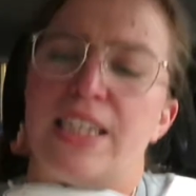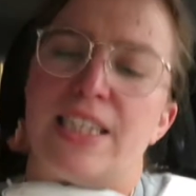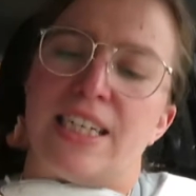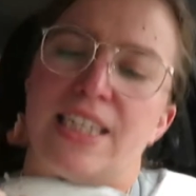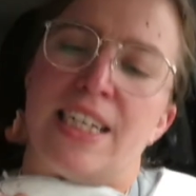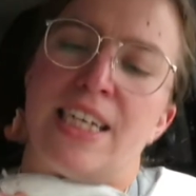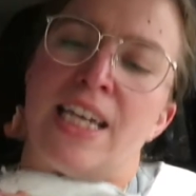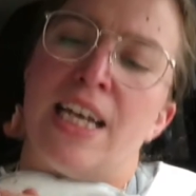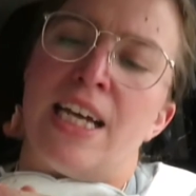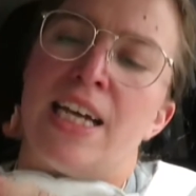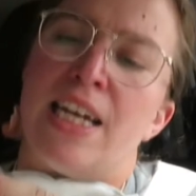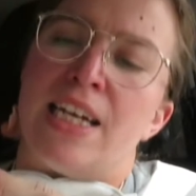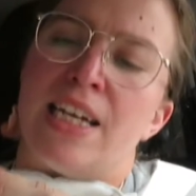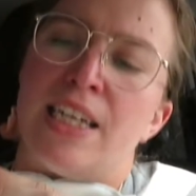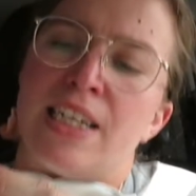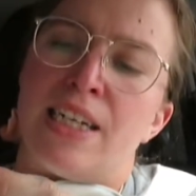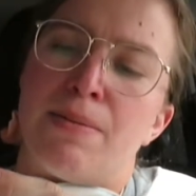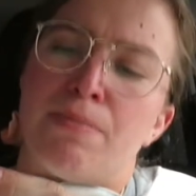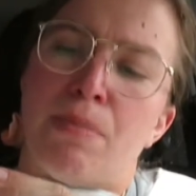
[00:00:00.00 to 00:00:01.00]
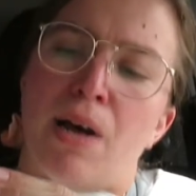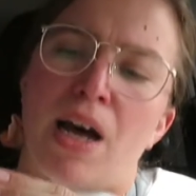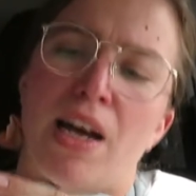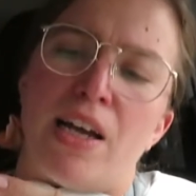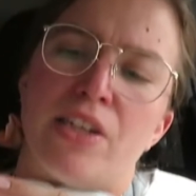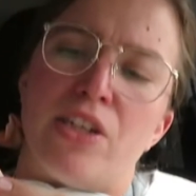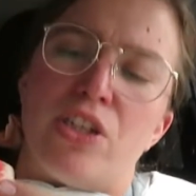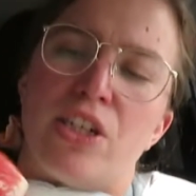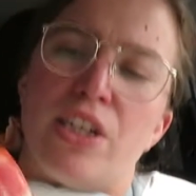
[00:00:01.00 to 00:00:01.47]
It's a
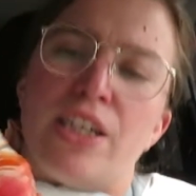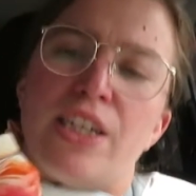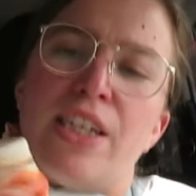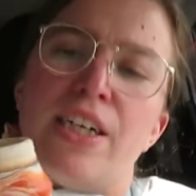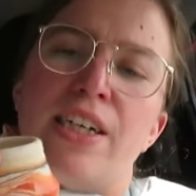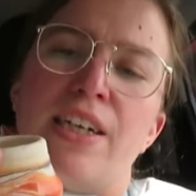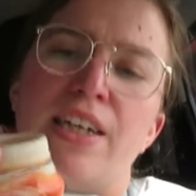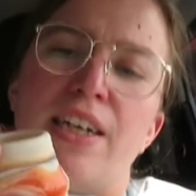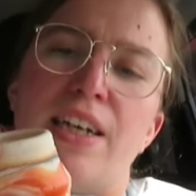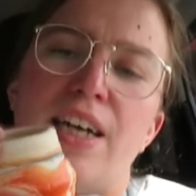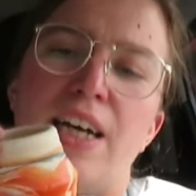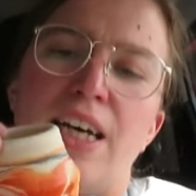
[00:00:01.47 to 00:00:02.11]
Namaji